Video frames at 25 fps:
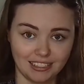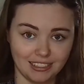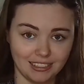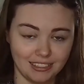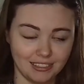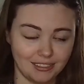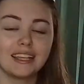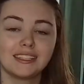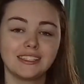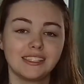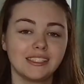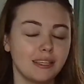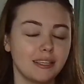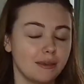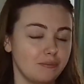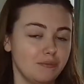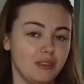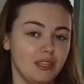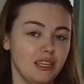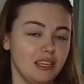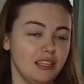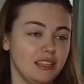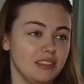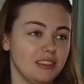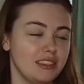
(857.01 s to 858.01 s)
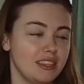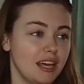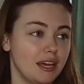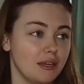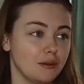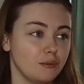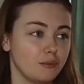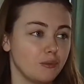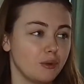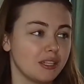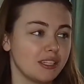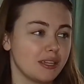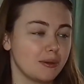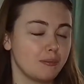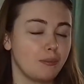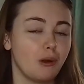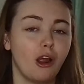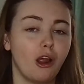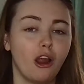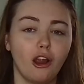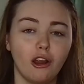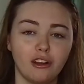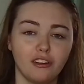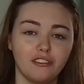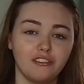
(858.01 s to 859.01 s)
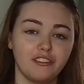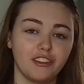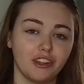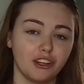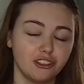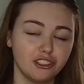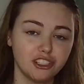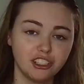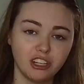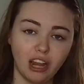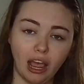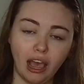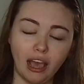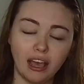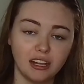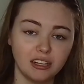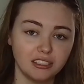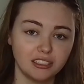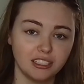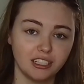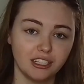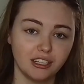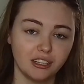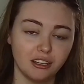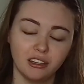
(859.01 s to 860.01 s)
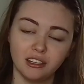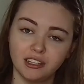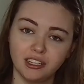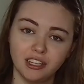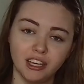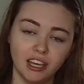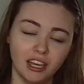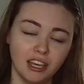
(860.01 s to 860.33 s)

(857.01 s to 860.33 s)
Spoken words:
It's something that was a part of their childhood,